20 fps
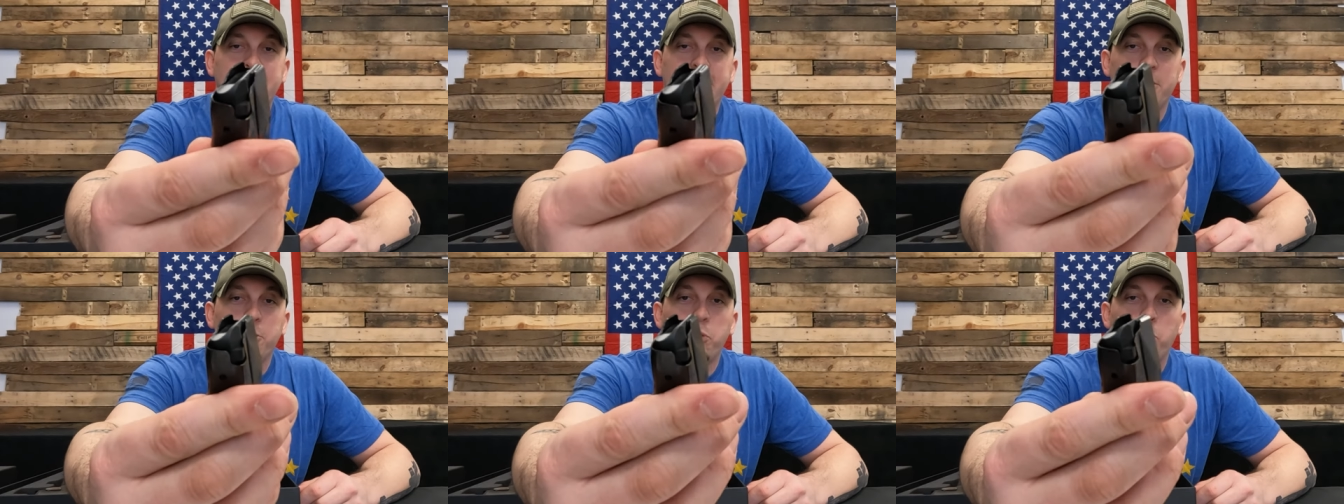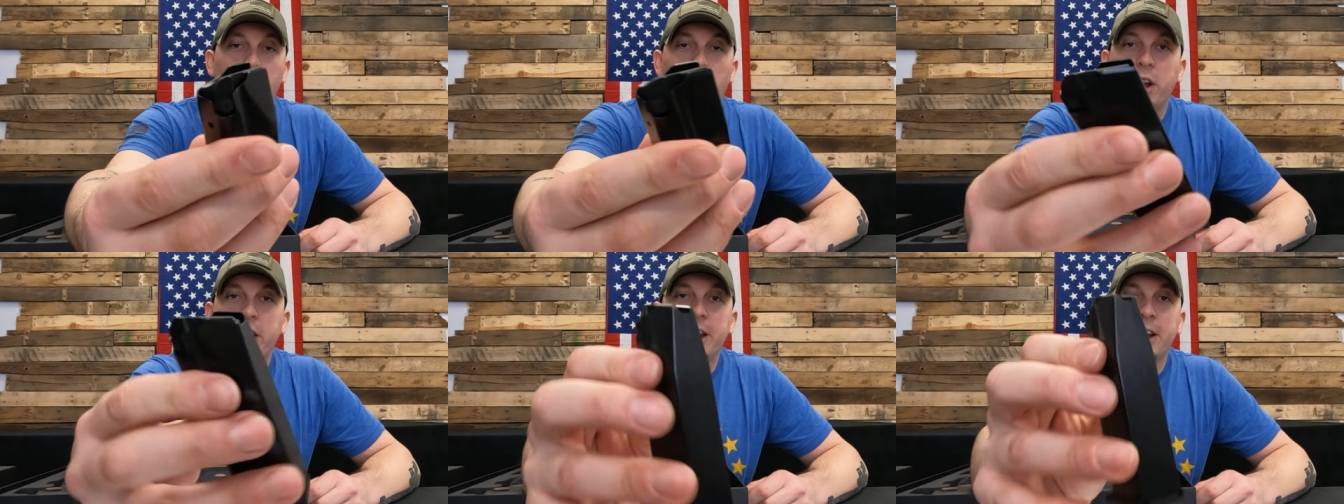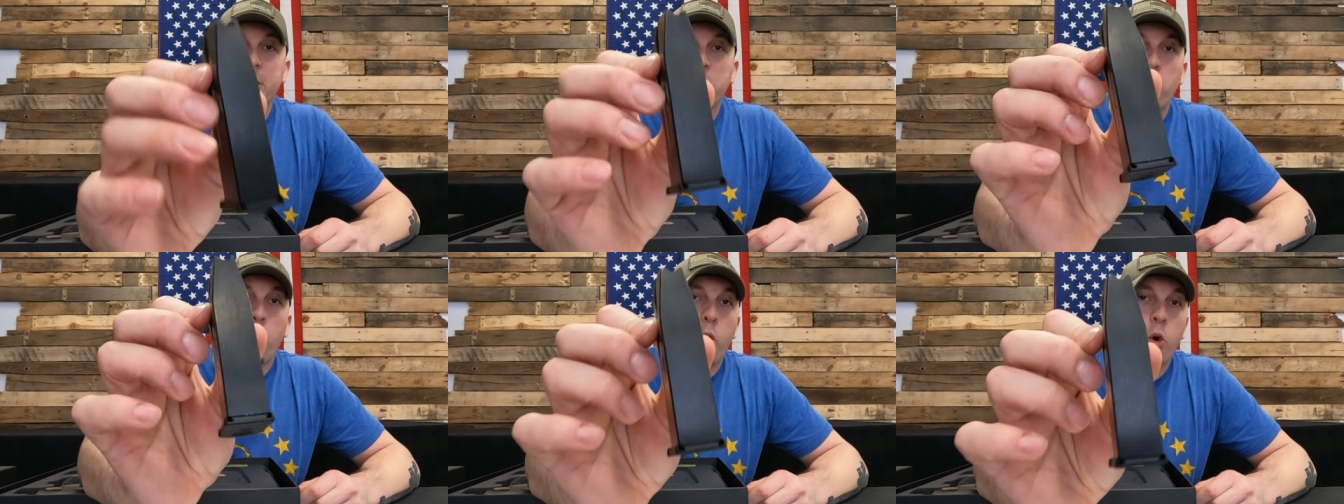one
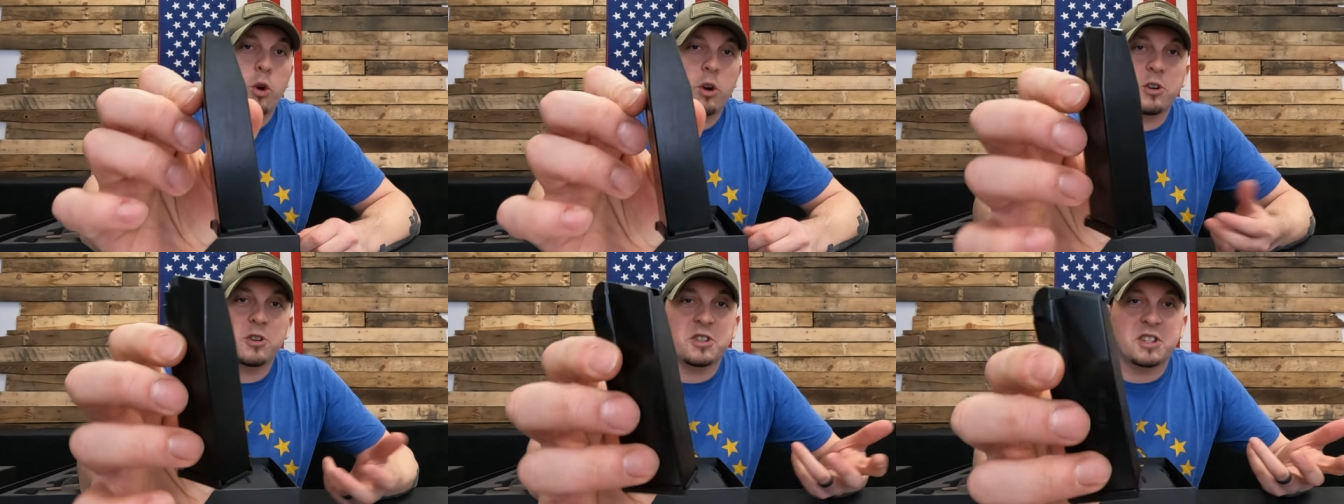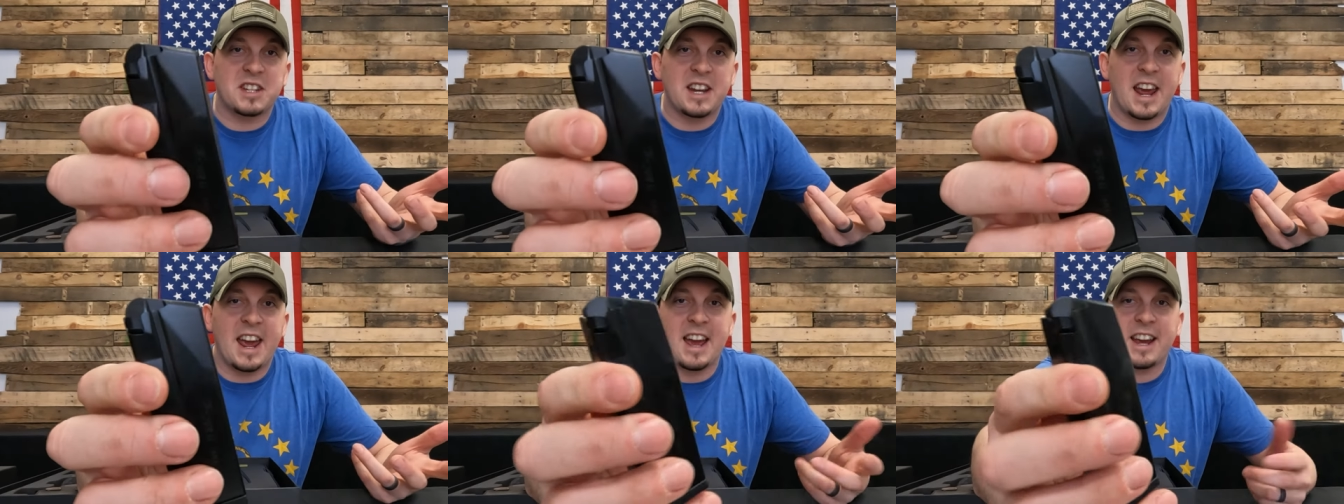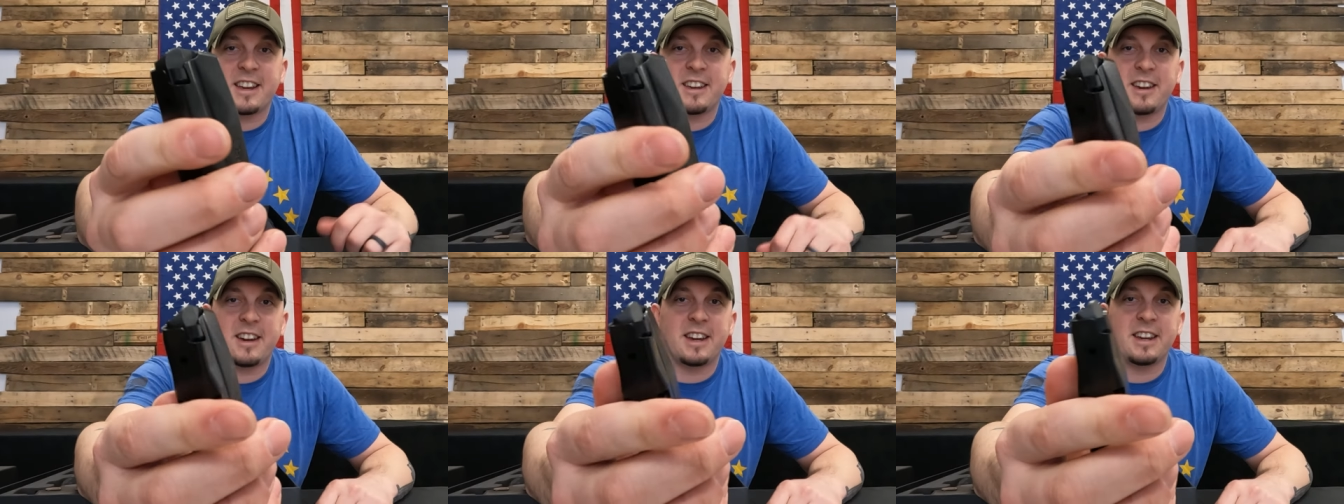and a quarter
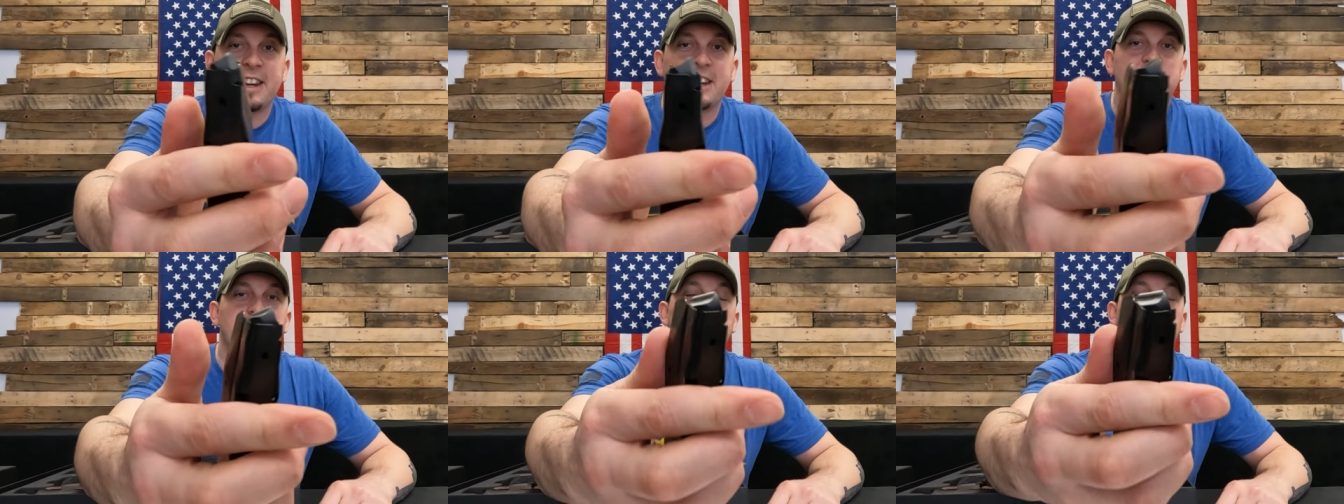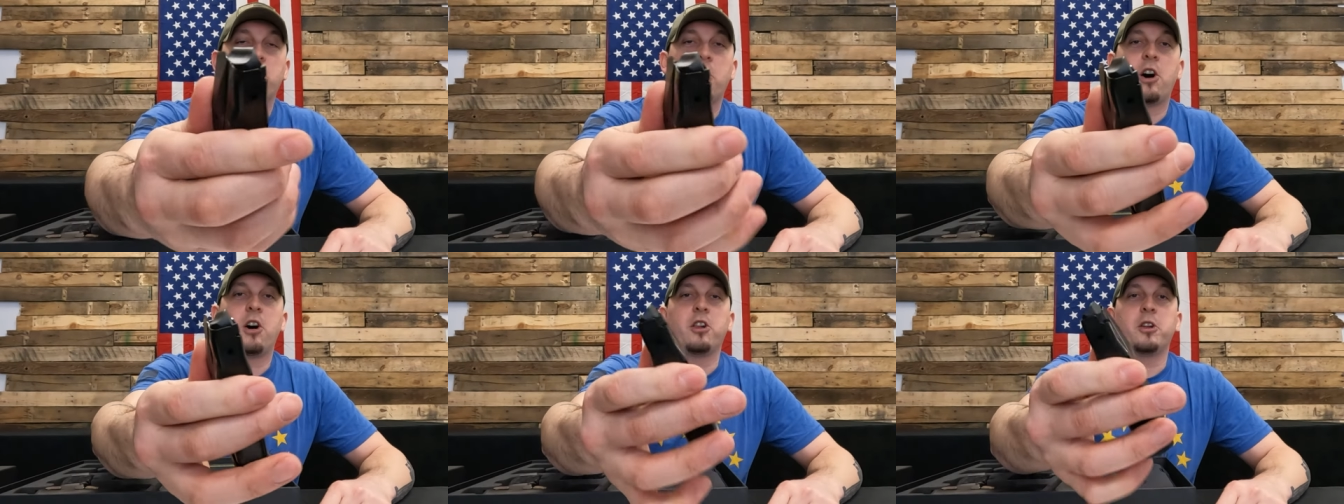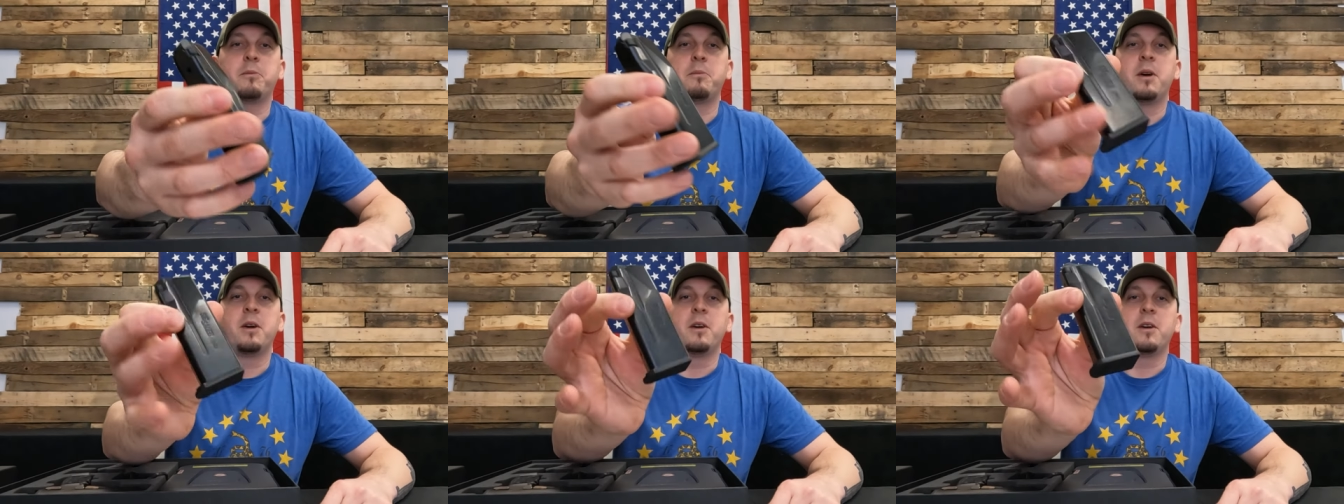stack, I guess you
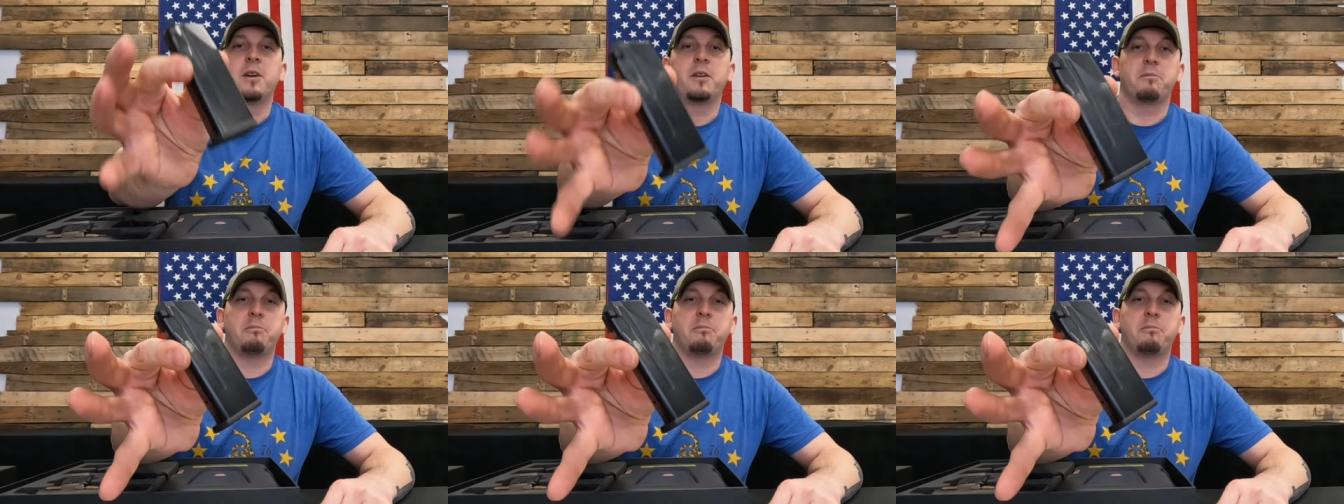call them,